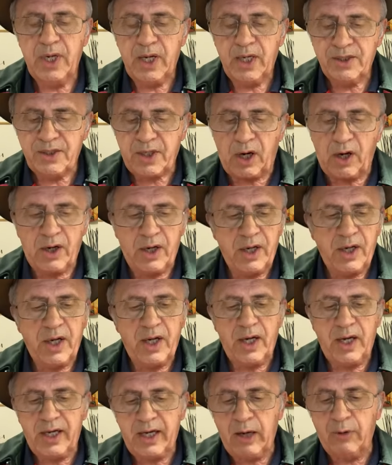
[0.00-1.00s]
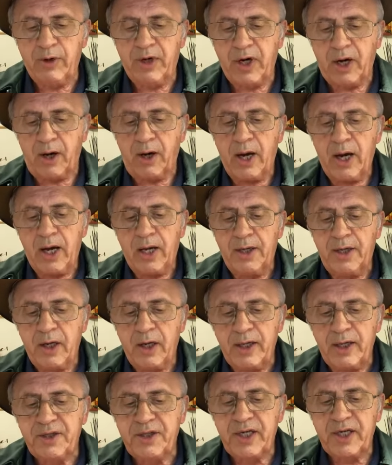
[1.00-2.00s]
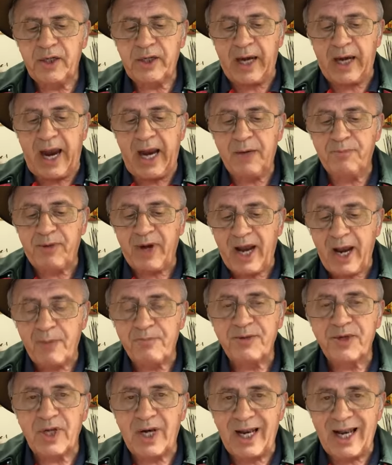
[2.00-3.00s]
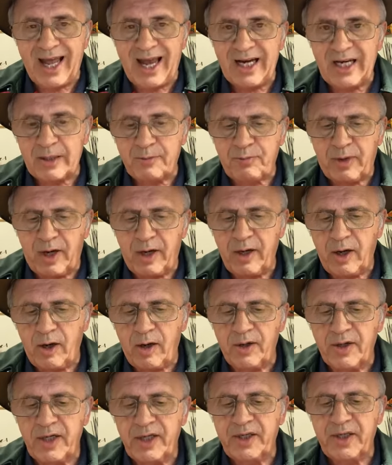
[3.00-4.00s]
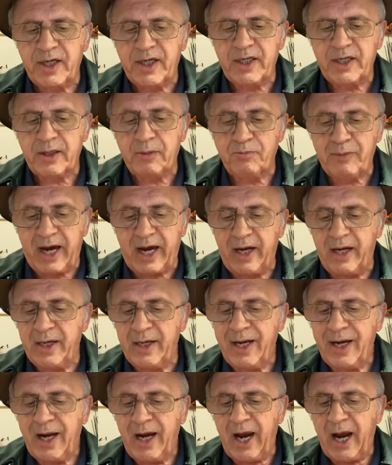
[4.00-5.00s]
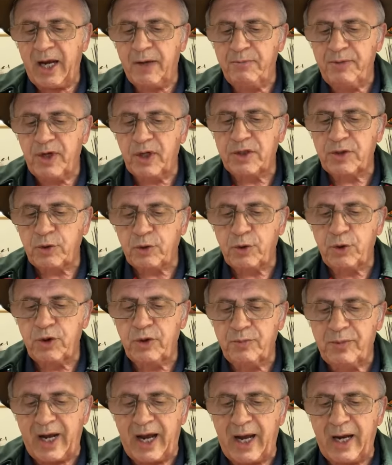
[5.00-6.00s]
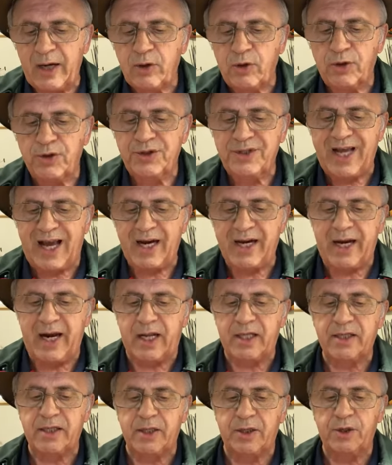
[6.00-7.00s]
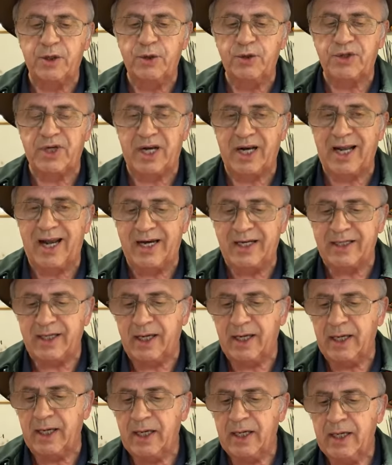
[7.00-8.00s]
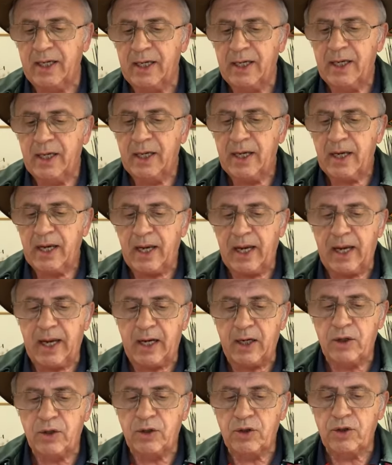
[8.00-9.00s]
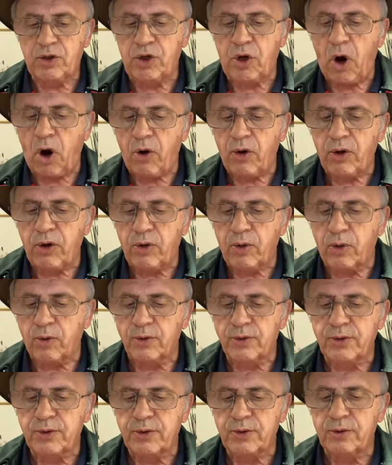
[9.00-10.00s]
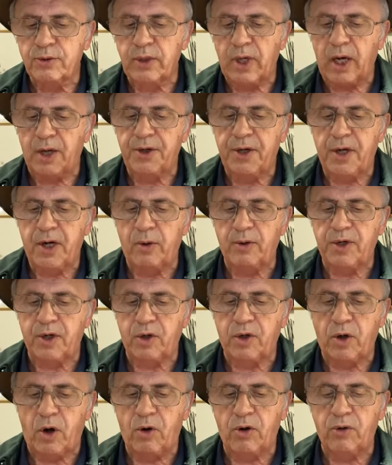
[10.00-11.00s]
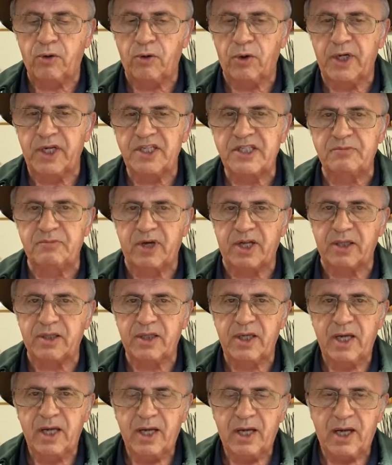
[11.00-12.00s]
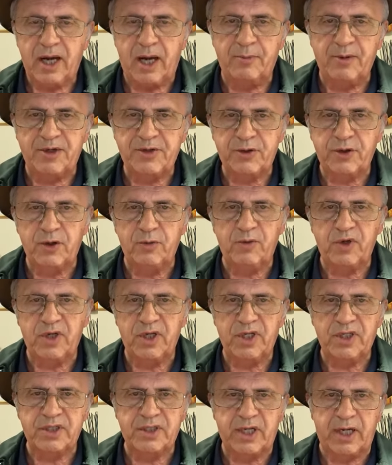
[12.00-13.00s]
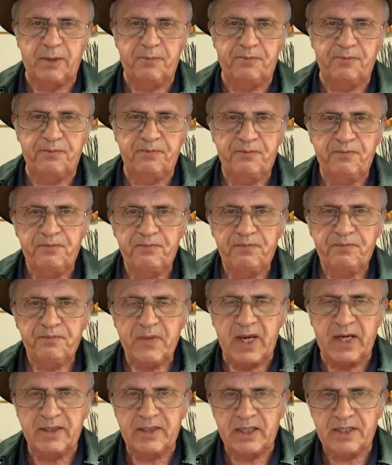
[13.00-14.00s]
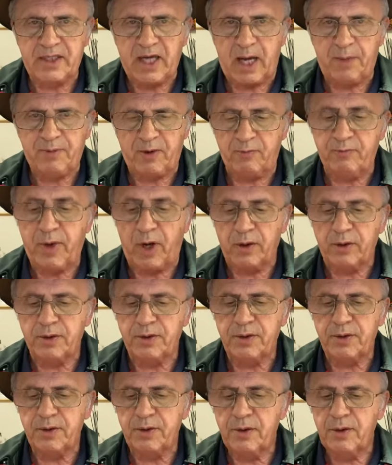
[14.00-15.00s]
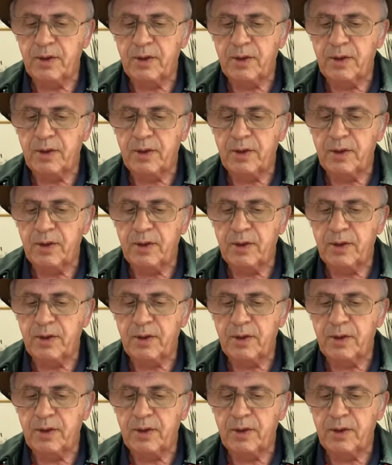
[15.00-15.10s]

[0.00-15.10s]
So, here we go. Neolithic and perhaps late Paleolithic men had built crude bark or dug out canoes and later uh, coracles. Now, I don't know what a coracle is, but I'm assuming it's um, it's a type of boat.